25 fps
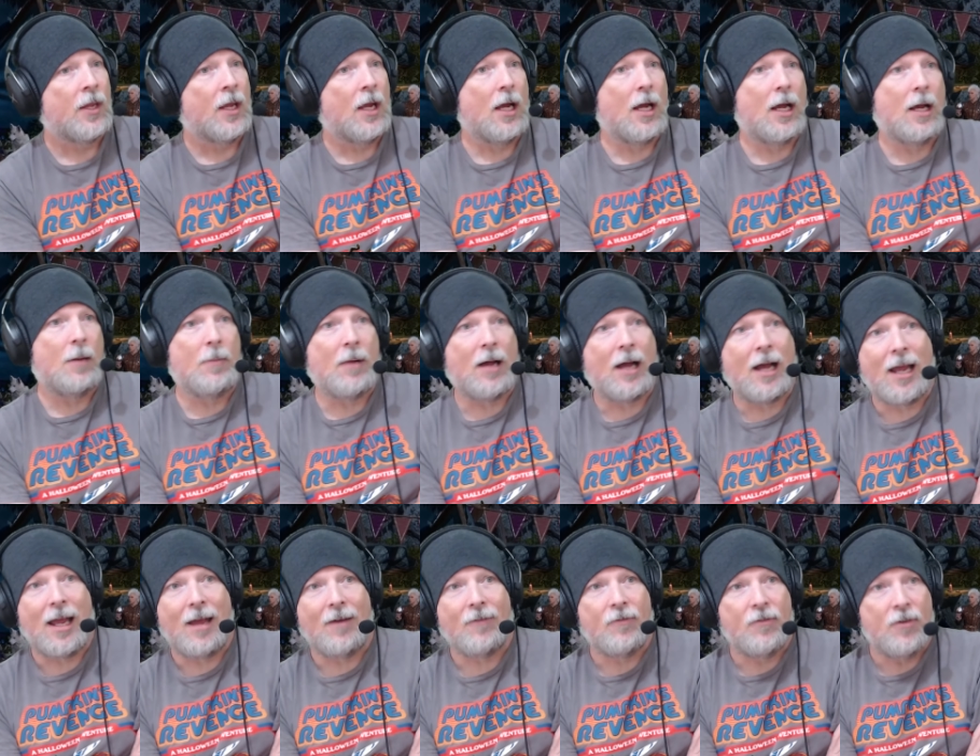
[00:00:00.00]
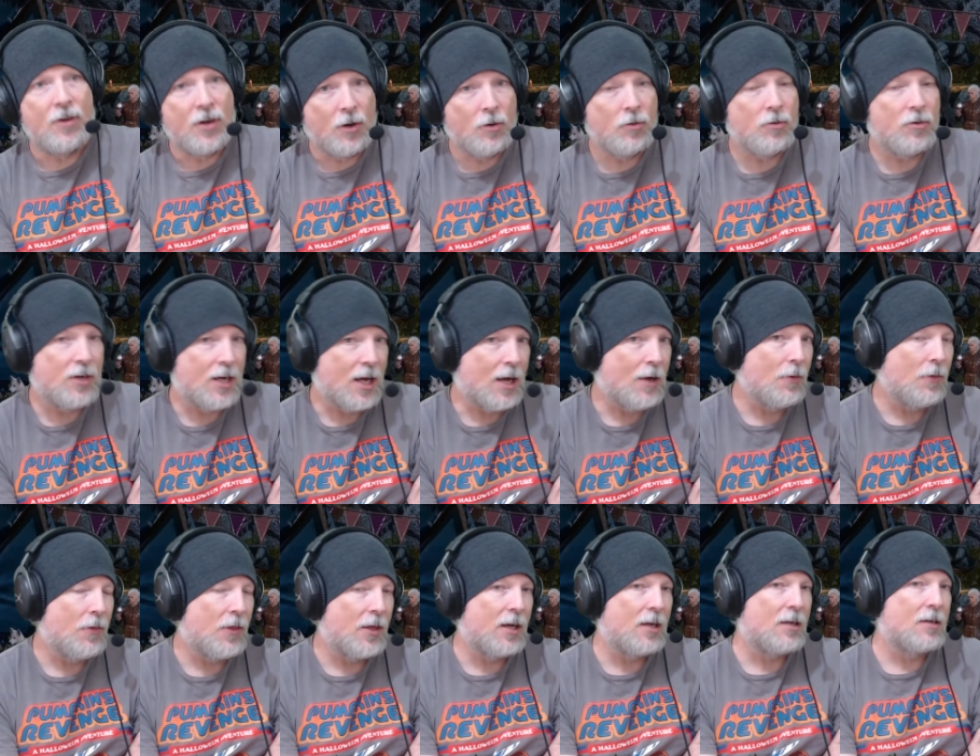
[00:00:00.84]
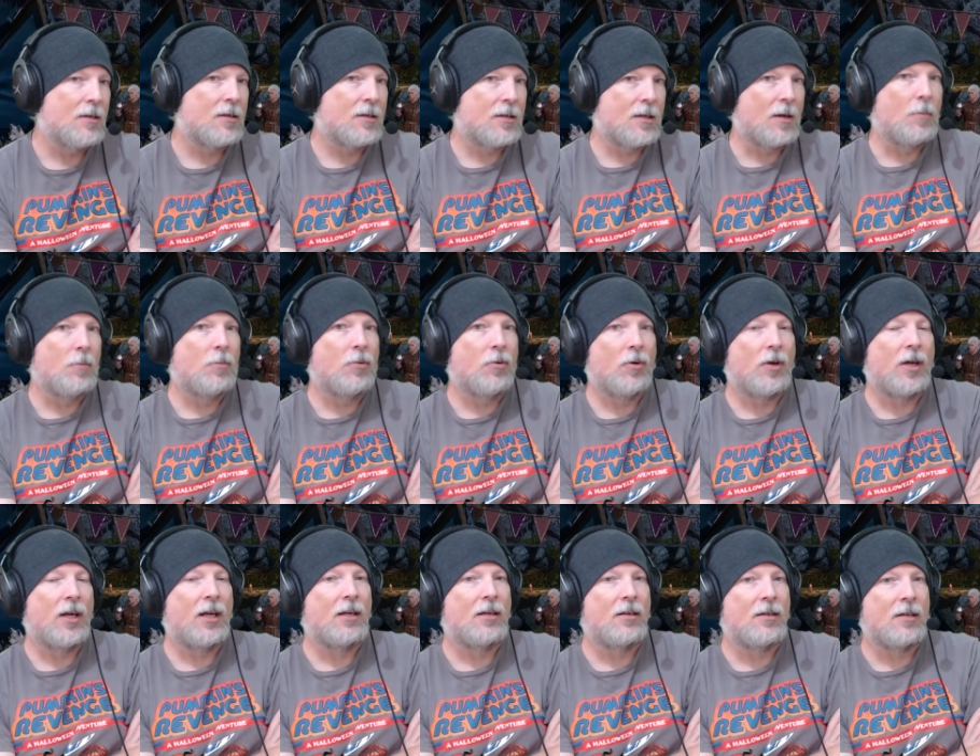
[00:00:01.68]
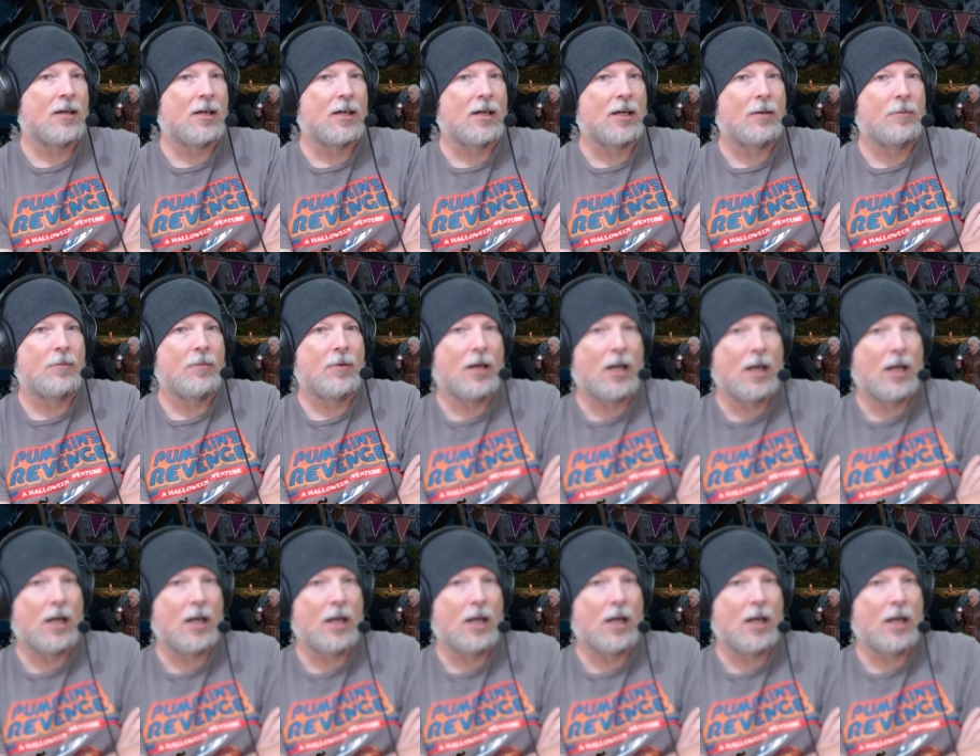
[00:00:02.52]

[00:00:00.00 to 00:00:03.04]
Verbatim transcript: Um, I have no doubt that at some point in time,